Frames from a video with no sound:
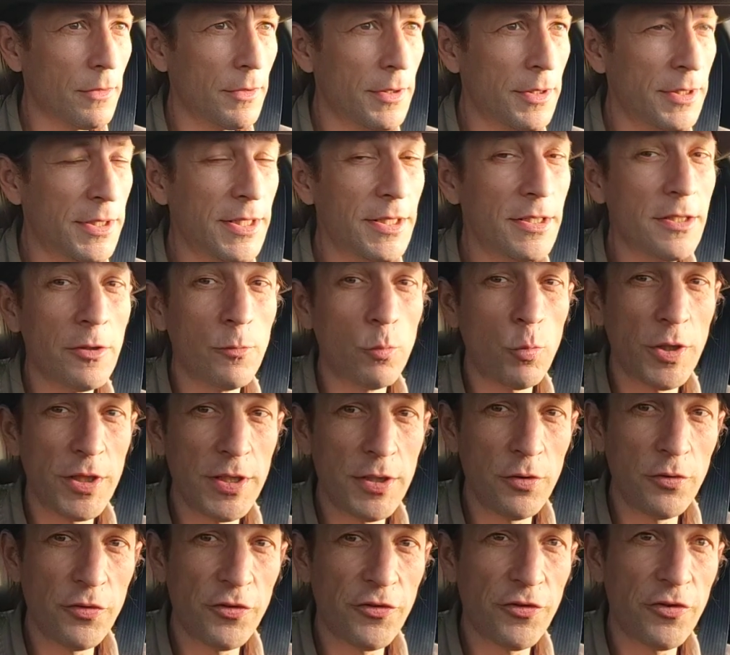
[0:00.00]
In England, we're
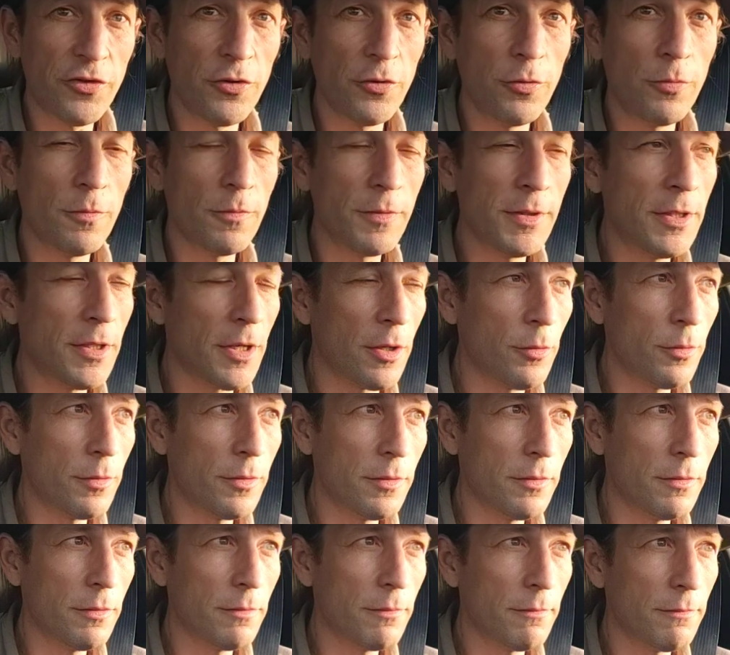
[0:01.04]
used to,
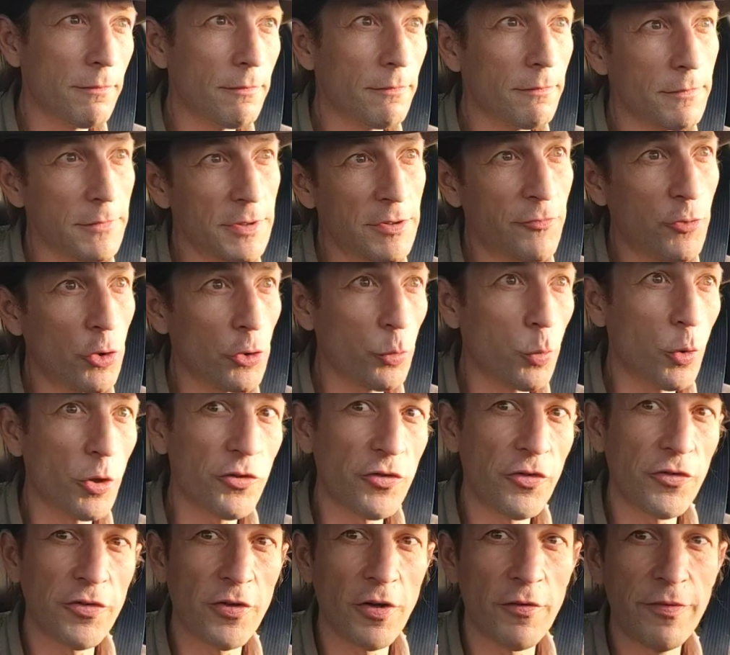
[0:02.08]
you've got to
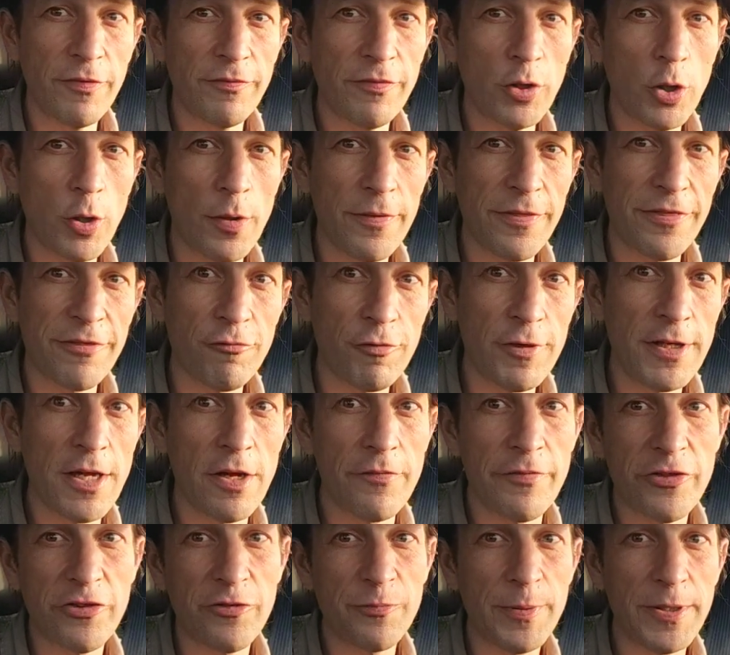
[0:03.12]
watch yourself if you're going 3
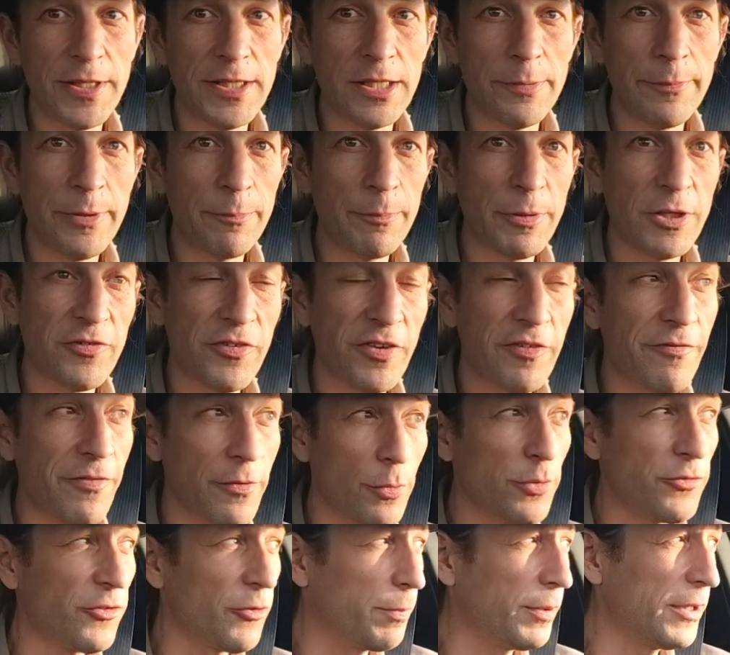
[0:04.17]
over the speed limit, because if
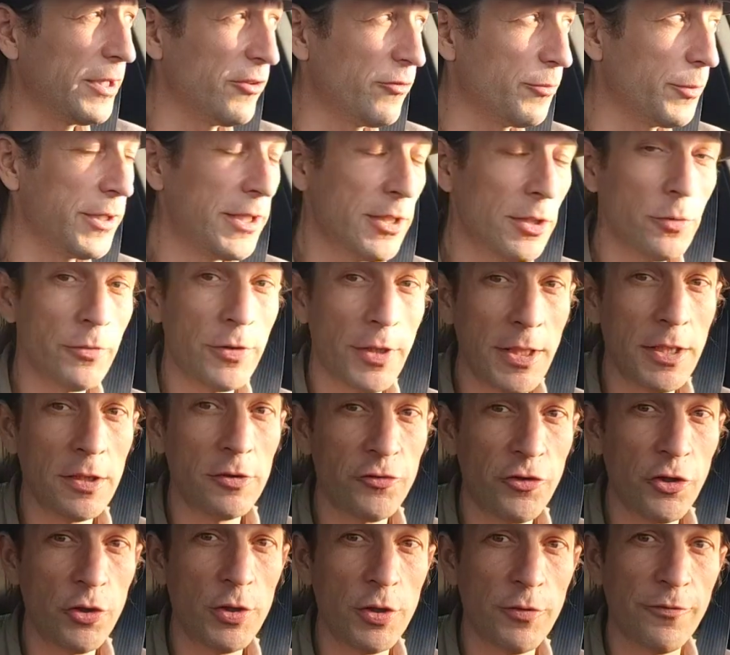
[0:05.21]
there is a policeman, he'll
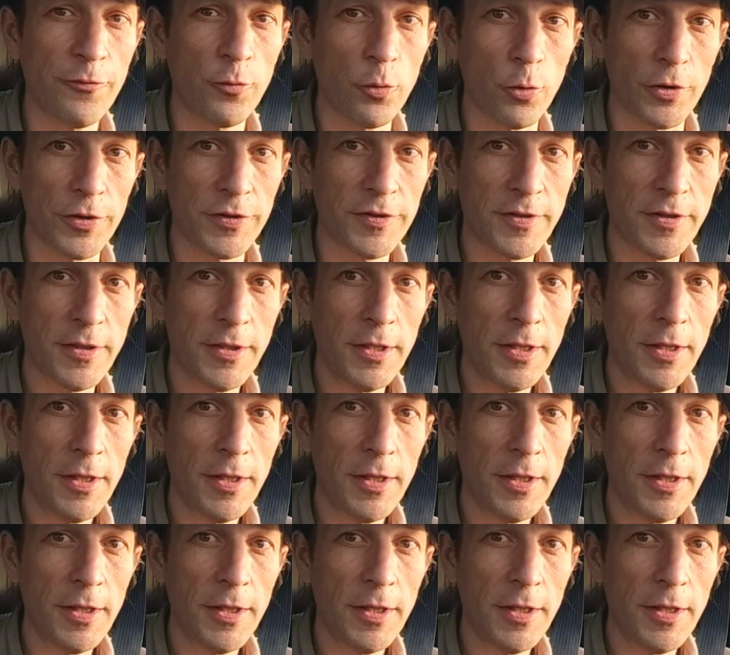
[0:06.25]
do you for it.